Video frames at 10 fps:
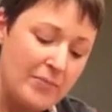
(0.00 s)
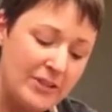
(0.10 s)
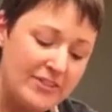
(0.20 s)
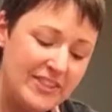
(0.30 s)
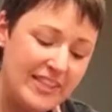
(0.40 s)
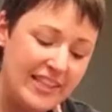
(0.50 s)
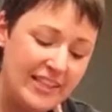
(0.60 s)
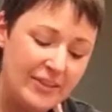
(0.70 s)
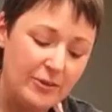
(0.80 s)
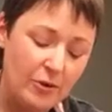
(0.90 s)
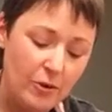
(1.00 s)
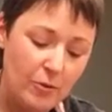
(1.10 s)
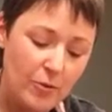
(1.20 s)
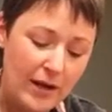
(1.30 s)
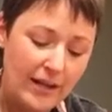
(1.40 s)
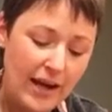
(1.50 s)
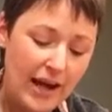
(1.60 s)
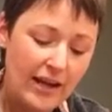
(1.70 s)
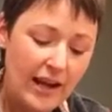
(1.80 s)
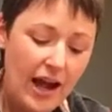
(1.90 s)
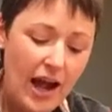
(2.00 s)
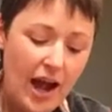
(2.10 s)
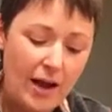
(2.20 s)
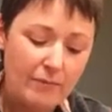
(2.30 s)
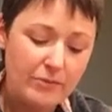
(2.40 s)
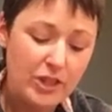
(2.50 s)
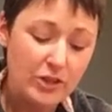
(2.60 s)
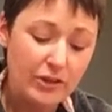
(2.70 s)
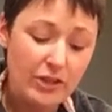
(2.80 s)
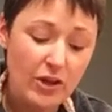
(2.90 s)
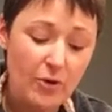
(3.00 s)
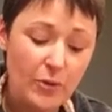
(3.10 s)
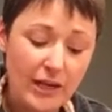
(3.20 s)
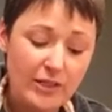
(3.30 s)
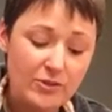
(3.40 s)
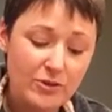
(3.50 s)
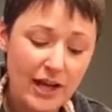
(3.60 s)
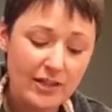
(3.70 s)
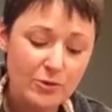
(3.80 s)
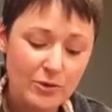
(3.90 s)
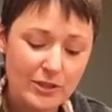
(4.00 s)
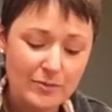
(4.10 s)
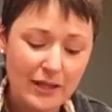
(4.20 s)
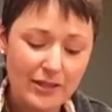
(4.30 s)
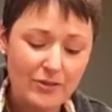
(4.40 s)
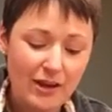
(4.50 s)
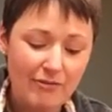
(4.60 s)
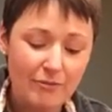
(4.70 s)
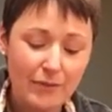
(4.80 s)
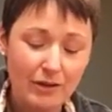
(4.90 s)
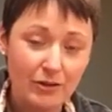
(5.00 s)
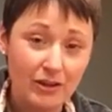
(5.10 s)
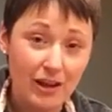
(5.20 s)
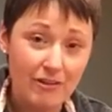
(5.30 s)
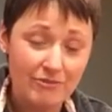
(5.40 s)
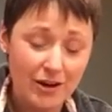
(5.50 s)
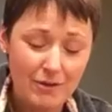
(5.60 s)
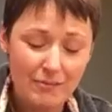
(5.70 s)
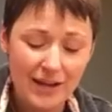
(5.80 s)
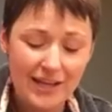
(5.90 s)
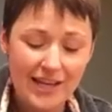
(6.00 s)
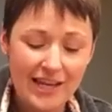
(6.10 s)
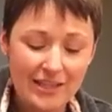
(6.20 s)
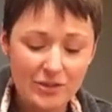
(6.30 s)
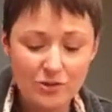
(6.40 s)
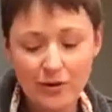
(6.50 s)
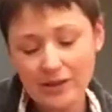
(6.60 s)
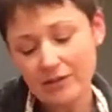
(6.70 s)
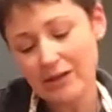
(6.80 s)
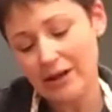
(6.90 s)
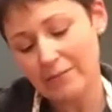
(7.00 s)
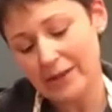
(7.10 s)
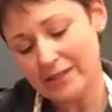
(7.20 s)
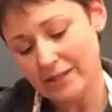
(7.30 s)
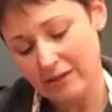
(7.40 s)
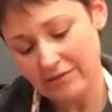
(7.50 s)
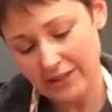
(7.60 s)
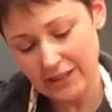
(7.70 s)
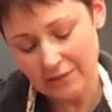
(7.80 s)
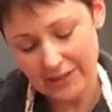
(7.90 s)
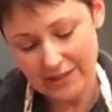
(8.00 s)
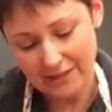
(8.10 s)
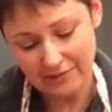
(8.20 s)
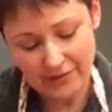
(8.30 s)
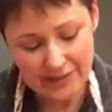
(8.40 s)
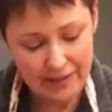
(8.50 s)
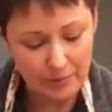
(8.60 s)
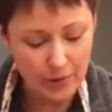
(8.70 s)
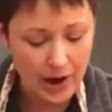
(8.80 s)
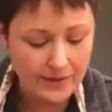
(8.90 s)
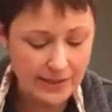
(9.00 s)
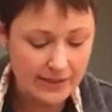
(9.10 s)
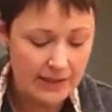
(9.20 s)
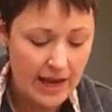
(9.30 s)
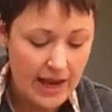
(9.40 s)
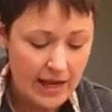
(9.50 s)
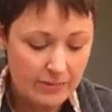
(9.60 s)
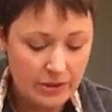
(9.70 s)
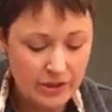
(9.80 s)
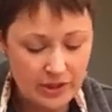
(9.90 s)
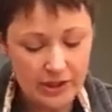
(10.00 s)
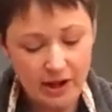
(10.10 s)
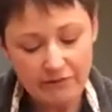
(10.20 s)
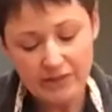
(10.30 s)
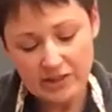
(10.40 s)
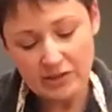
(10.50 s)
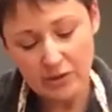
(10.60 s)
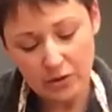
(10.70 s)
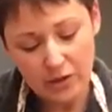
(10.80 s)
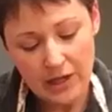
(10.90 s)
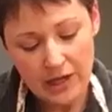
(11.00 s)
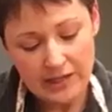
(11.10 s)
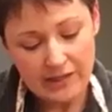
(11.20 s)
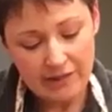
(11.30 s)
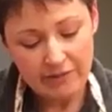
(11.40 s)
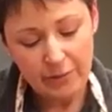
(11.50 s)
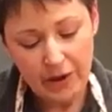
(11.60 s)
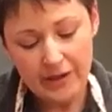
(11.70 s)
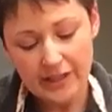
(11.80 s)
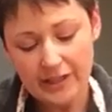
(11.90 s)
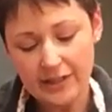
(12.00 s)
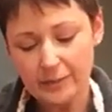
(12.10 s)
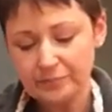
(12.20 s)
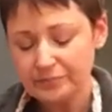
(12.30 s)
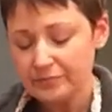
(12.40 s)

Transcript: bit of skin or, or whatnot. Um, generally though, when I do cut towards me, I do have a metal glove on my hand so I don't cut myself and kill myself at the same process. I'm just gonna cut off this little tough part here.